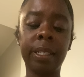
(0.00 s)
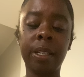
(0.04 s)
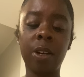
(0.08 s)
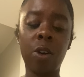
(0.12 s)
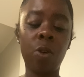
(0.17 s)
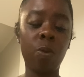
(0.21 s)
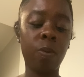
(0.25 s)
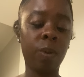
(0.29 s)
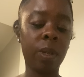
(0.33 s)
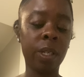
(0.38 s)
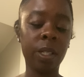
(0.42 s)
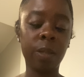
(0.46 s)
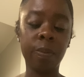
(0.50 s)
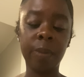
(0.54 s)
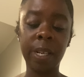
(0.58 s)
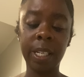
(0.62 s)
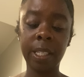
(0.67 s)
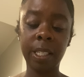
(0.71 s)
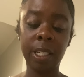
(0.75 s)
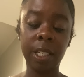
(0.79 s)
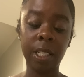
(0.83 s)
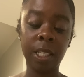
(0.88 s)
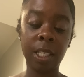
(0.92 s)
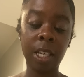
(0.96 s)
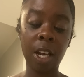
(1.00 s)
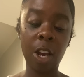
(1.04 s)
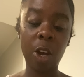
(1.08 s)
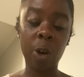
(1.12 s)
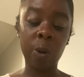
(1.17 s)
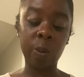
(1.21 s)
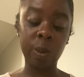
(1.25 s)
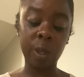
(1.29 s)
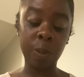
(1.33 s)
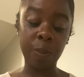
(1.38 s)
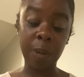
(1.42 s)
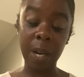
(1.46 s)
I hope this message
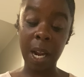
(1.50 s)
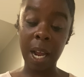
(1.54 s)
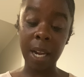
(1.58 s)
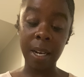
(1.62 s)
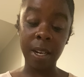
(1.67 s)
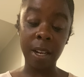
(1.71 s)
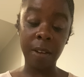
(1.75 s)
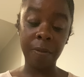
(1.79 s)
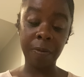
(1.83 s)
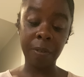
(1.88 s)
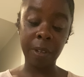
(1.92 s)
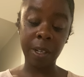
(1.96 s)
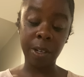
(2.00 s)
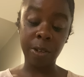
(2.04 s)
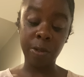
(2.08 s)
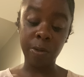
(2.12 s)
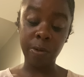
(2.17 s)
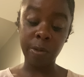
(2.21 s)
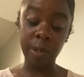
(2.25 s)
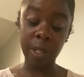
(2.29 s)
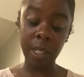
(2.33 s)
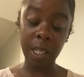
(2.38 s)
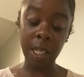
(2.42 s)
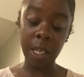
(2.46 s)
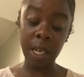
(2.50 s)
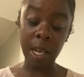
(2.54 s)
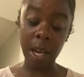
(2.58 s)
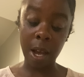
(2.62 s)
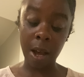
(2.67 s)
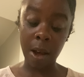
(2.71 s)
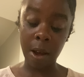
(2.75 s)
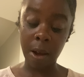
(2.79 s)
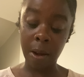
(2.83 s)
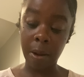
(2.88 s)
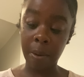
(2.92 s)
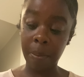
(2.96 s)
helps, but I definitely do see...
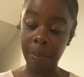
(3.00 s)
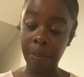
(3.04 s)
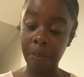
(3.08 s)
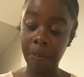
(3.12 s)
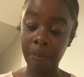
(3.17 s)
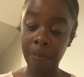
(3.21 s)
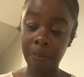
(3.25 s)
um